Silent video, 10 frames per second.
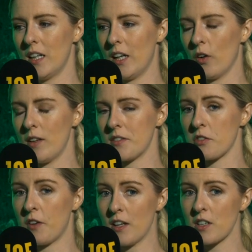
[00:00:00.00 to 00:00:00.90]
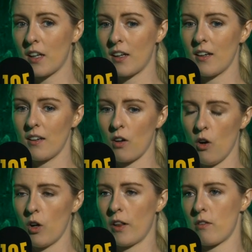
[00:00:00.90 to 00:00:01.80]
you know, he's defending
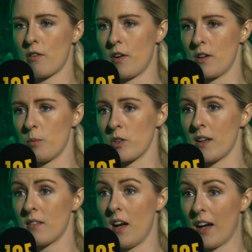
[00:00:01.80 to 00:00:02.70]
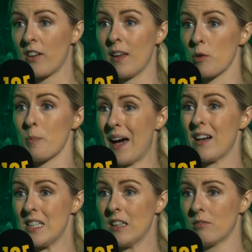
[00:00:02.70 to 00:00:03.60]
calling the referendum, which I, I actually think that was a bad
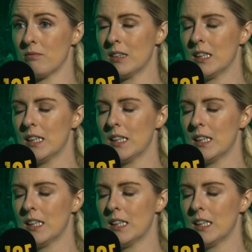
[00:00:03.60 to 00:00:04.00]
idea. Mm.